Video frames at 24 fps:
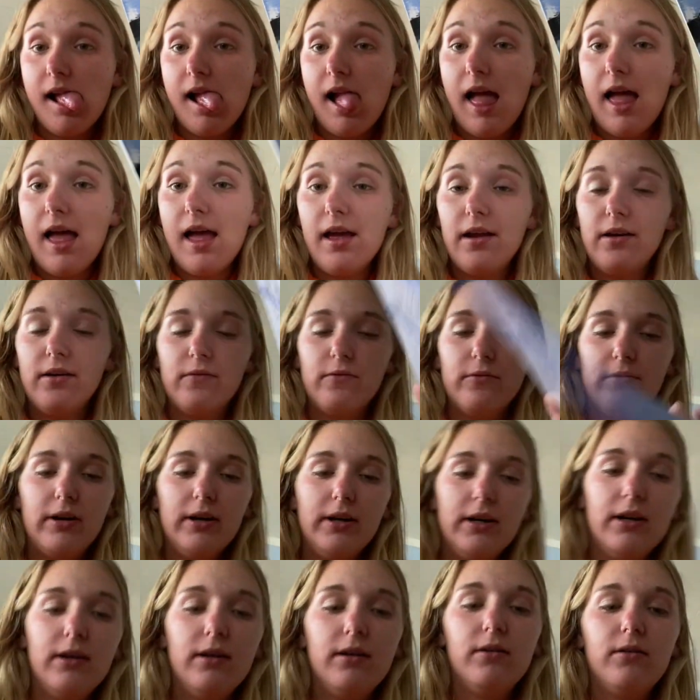And right
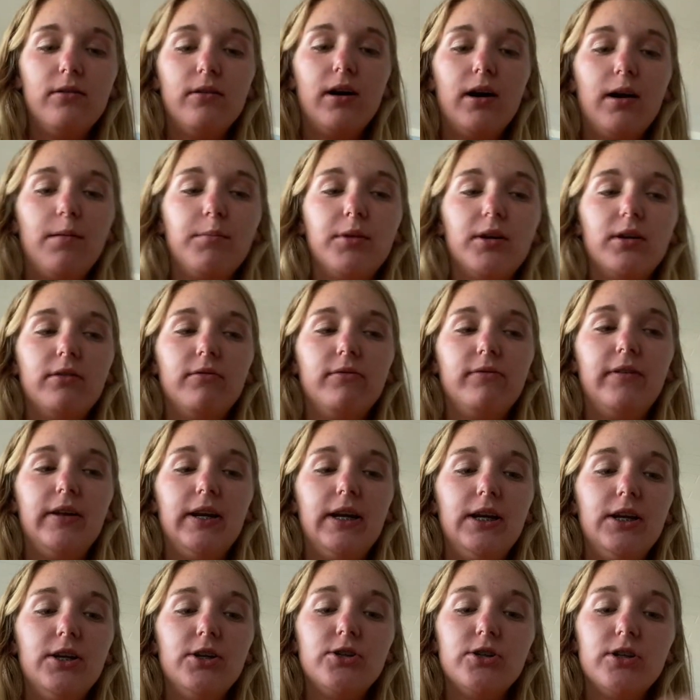now I'm gonna
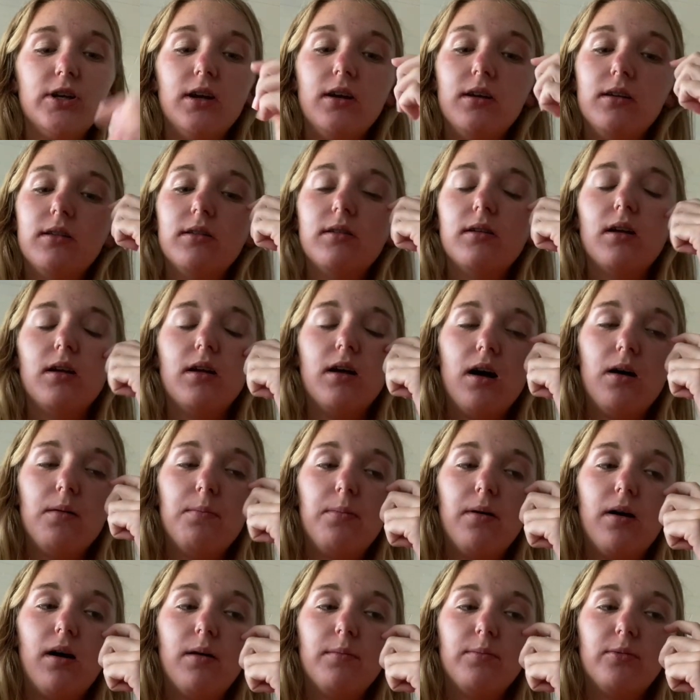finish. It's a
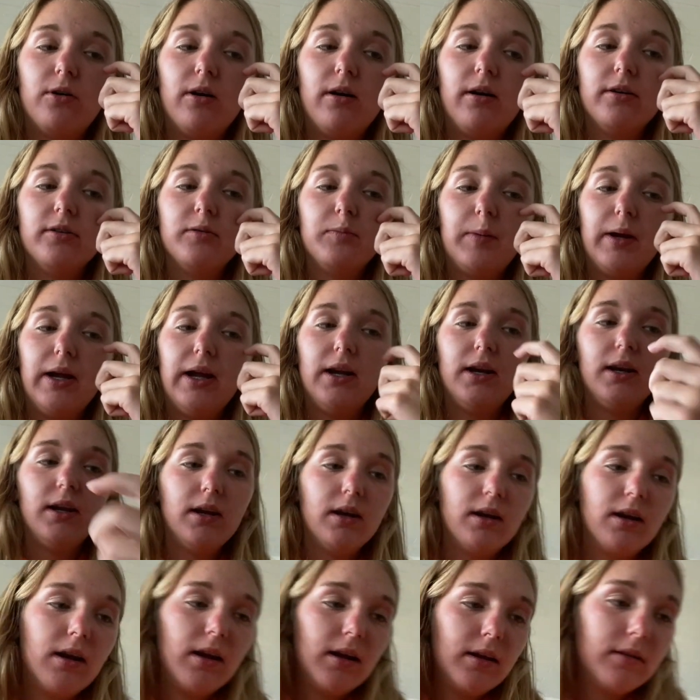Bob Ross
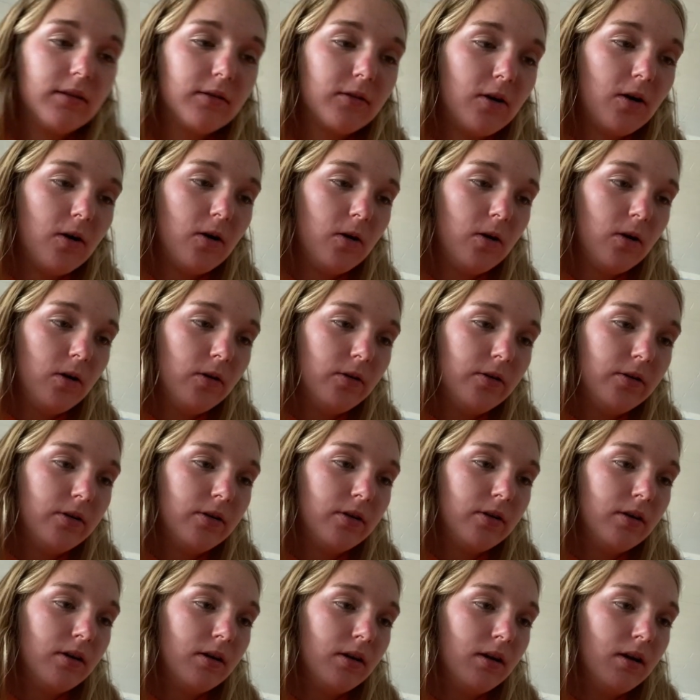painting. It's called
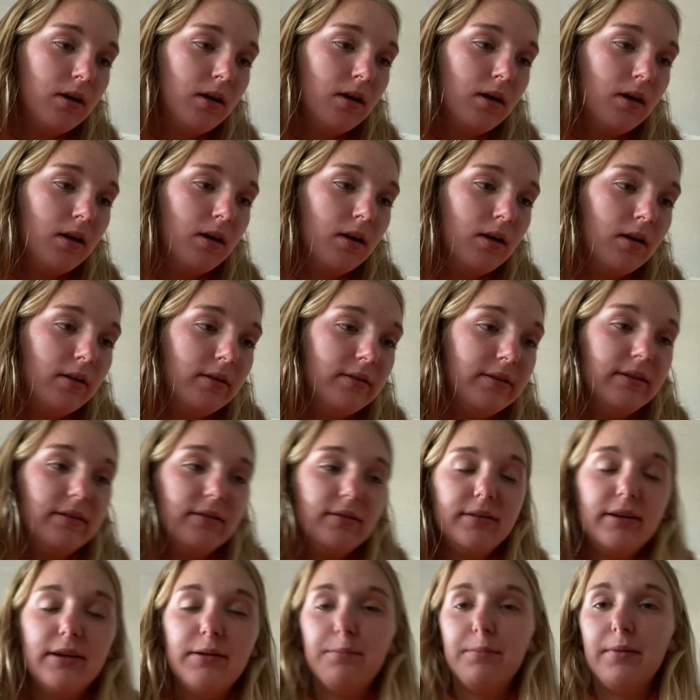
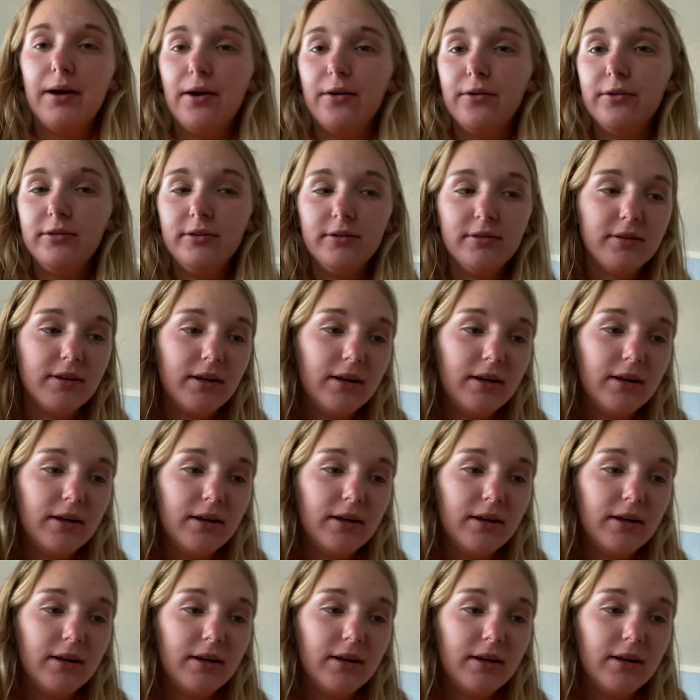Distant Mountains.